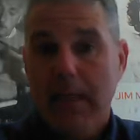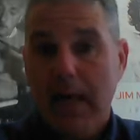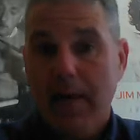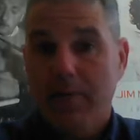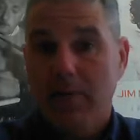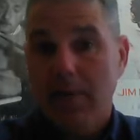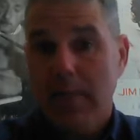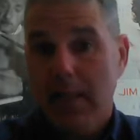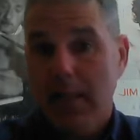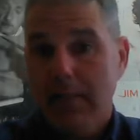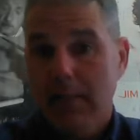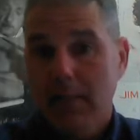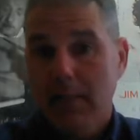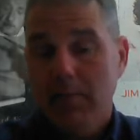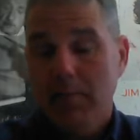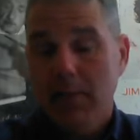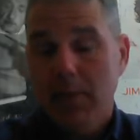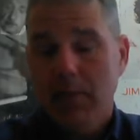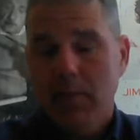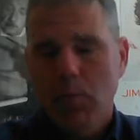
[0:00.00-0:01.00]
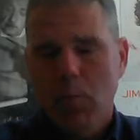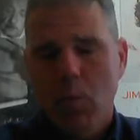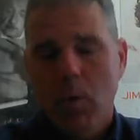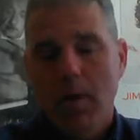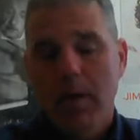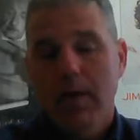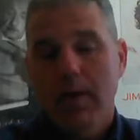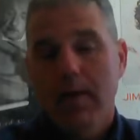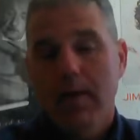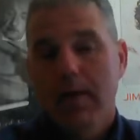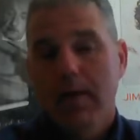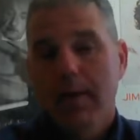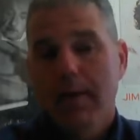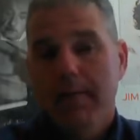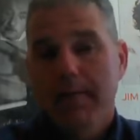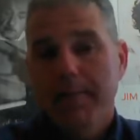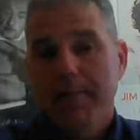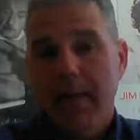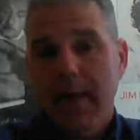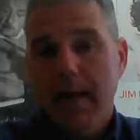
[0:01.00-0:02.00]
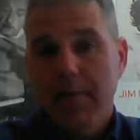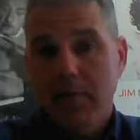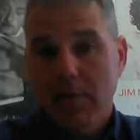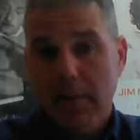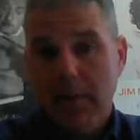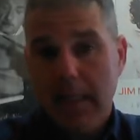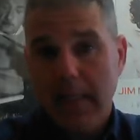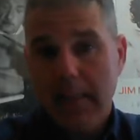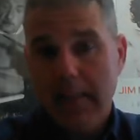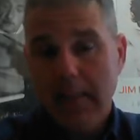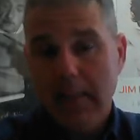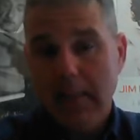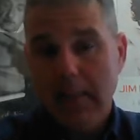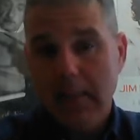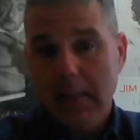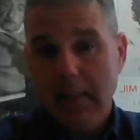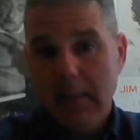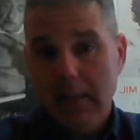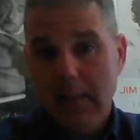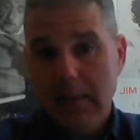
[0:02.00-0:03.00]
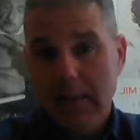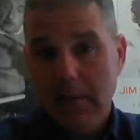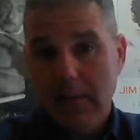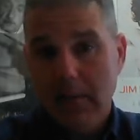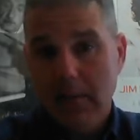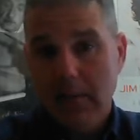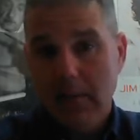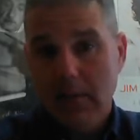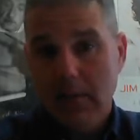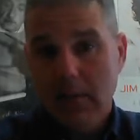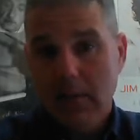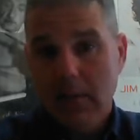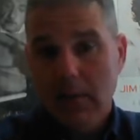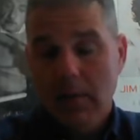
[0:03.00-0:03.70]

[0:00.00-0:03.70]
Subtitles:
advertising being one. Advertising is